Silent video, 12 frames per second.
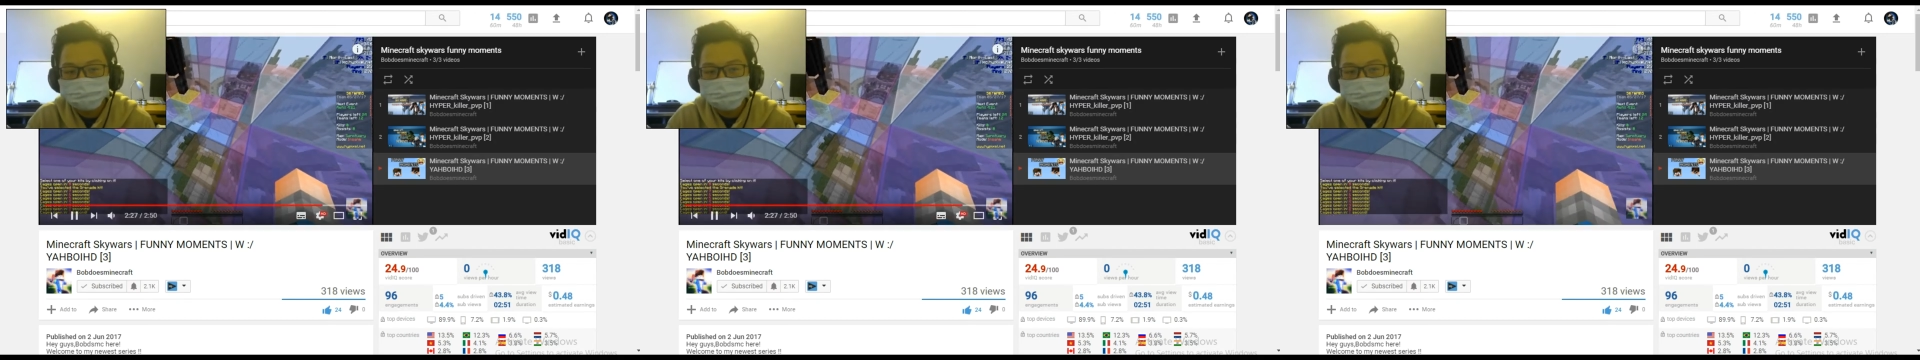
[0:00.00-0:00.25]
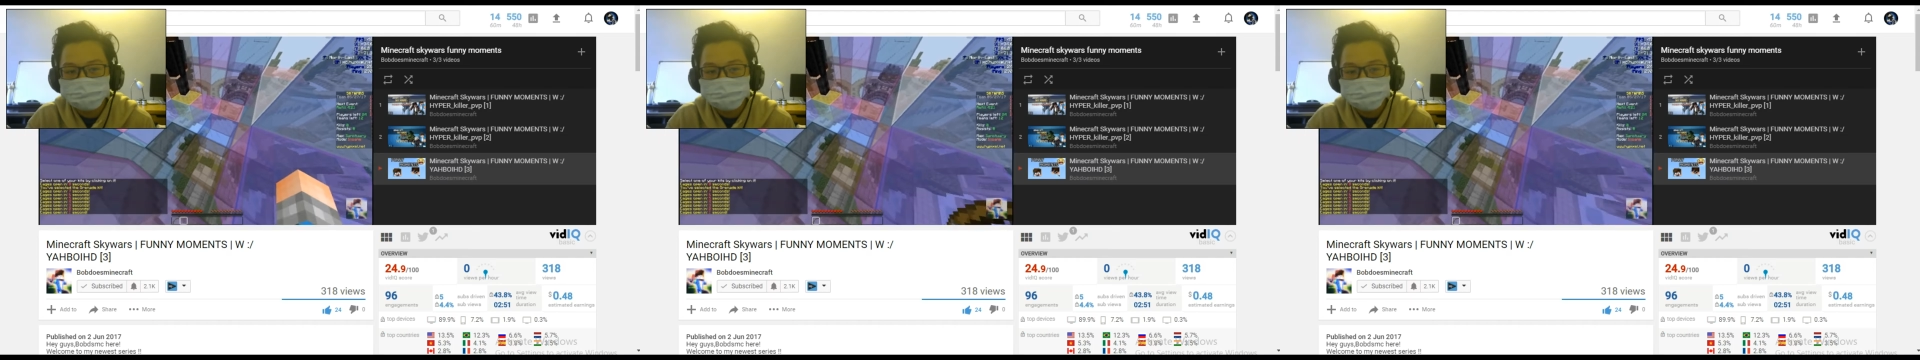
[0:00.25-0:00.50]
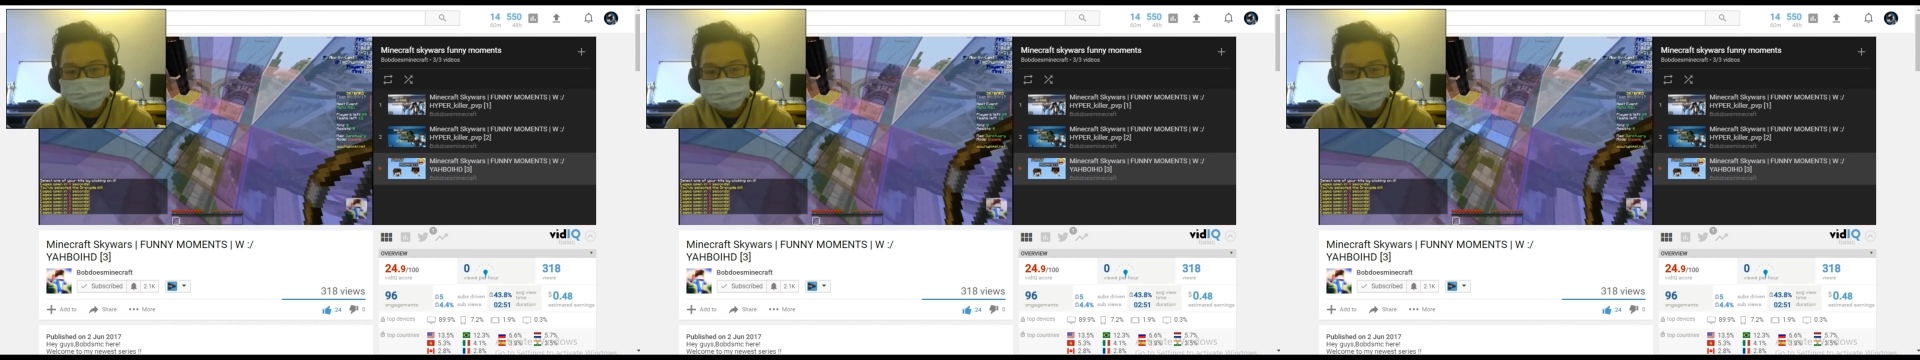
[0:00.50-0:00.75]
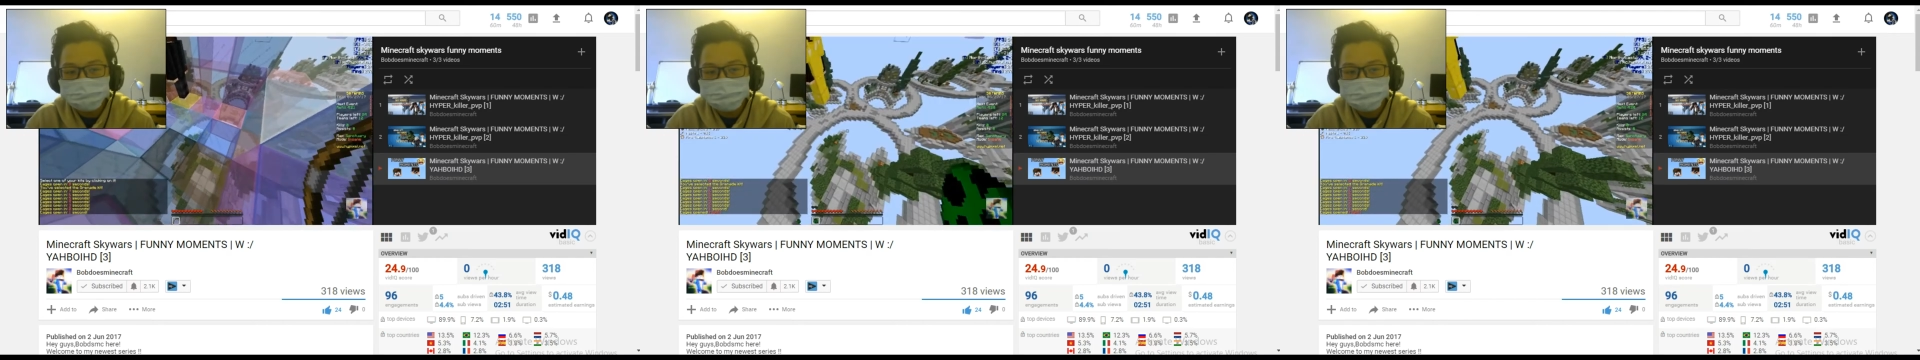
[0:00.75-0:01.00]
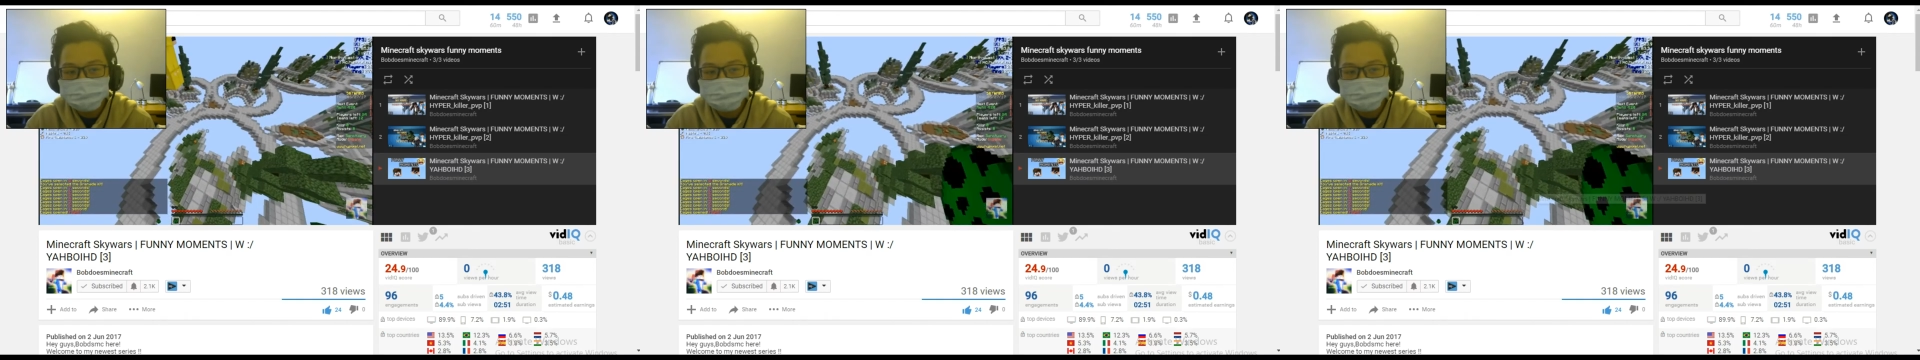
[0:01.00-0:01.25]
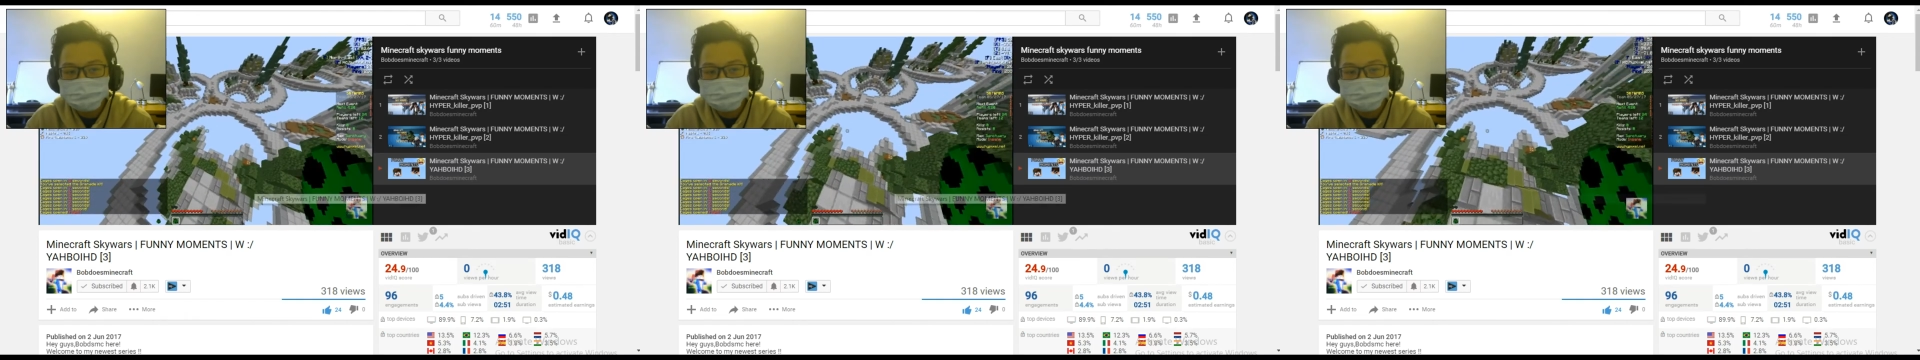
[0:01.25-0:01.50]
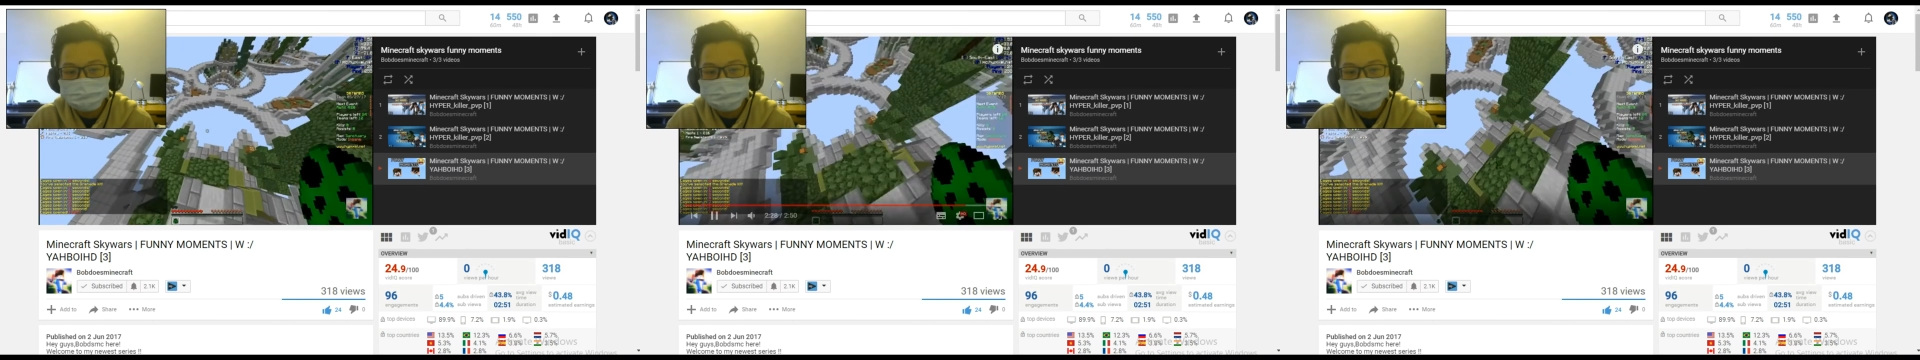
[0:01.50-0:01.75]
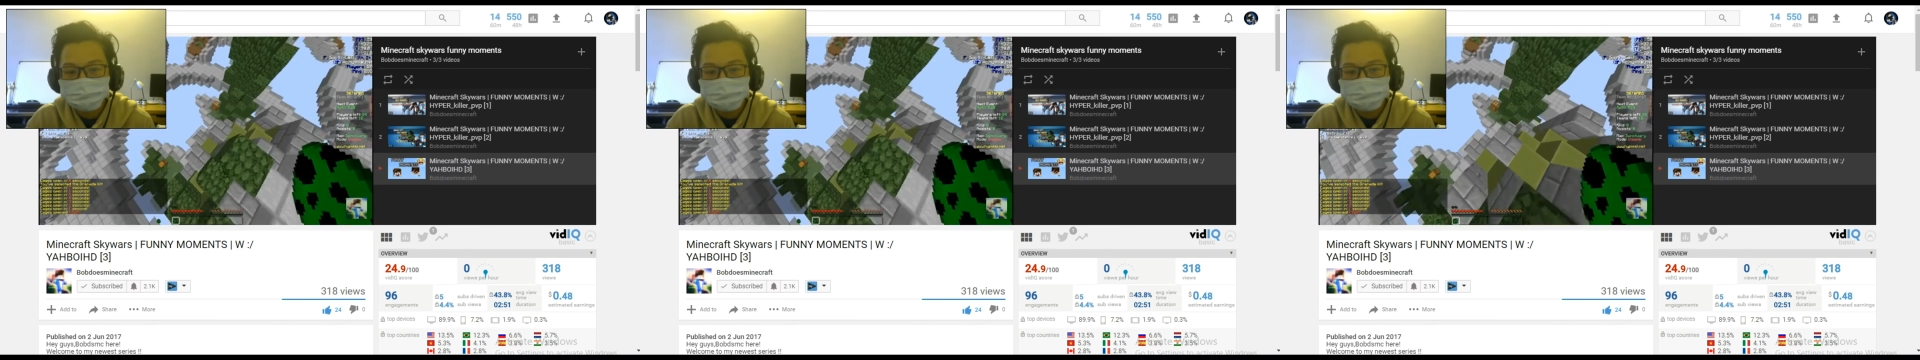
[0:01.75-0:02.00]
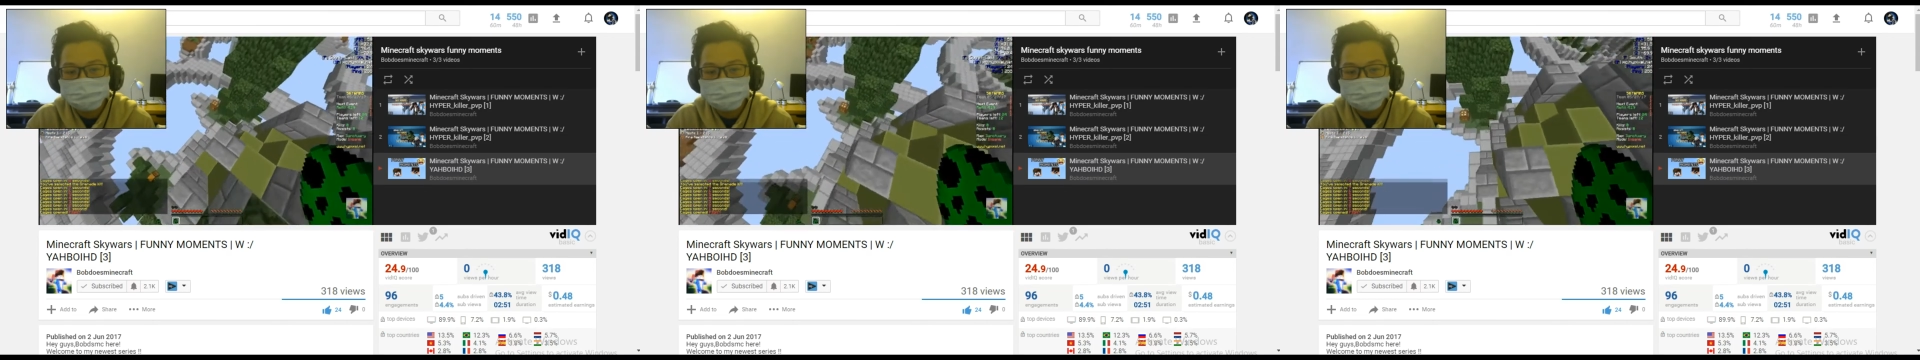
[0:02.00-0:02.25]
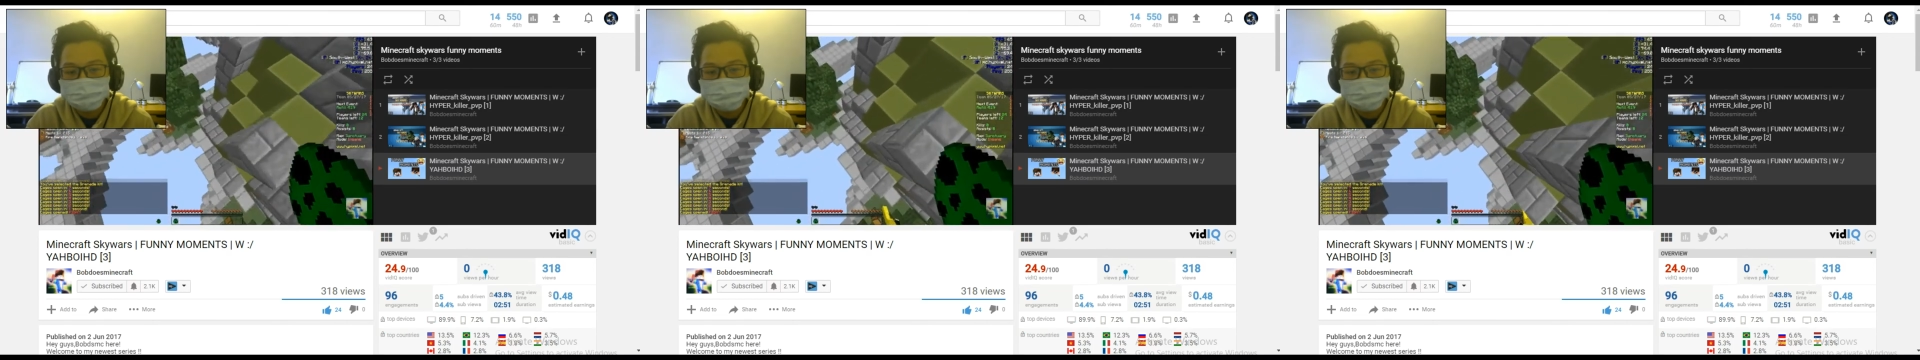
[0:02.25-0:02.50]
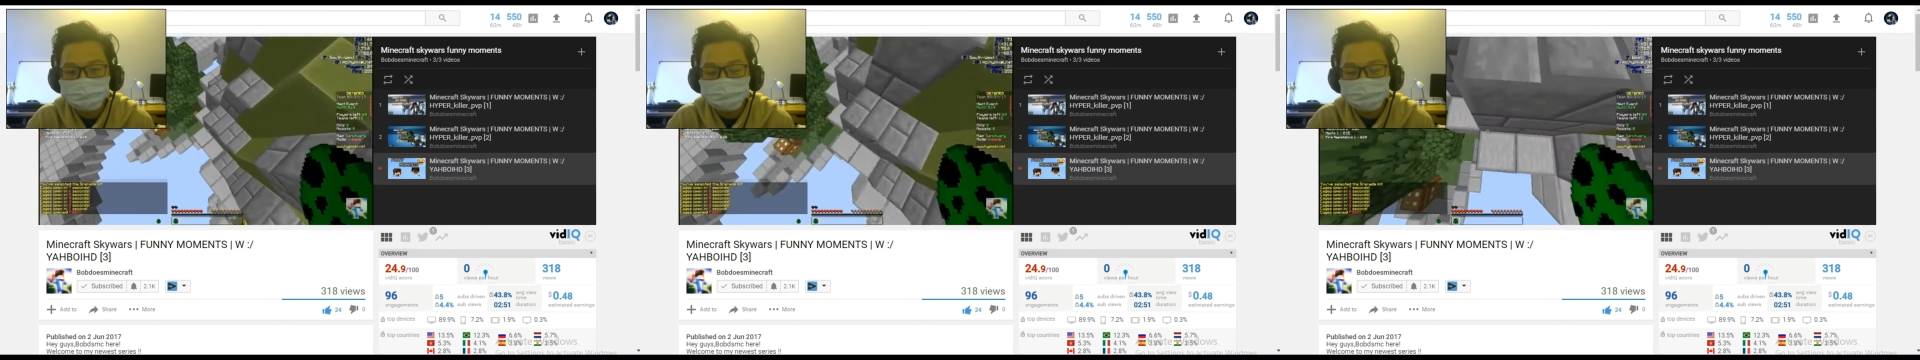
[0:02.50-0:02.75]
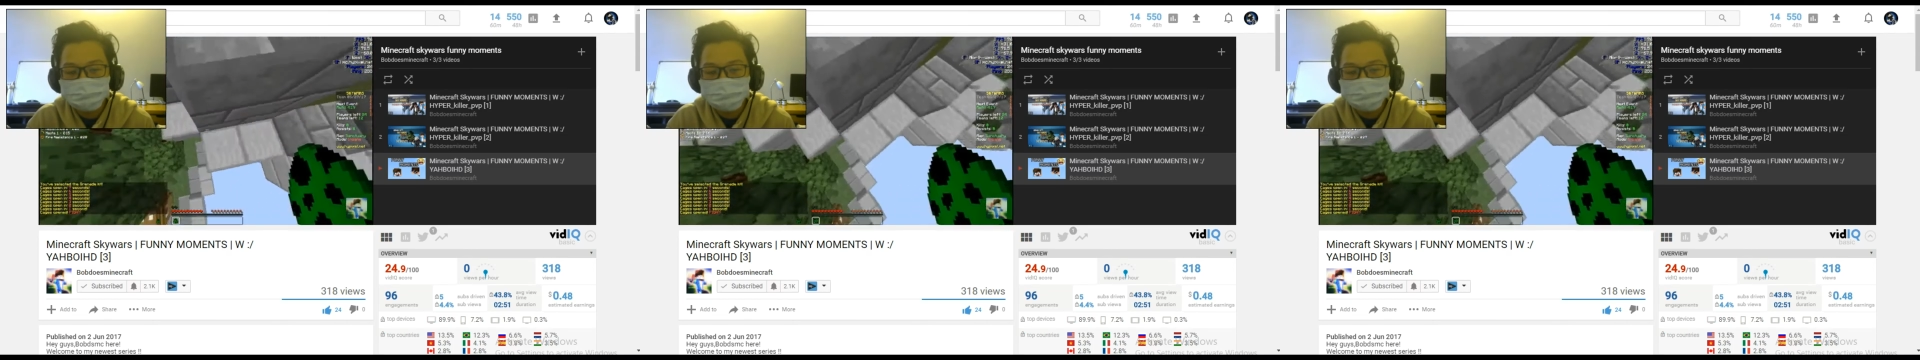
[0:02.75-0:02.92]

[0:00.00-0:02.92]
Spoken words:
(no one is talking)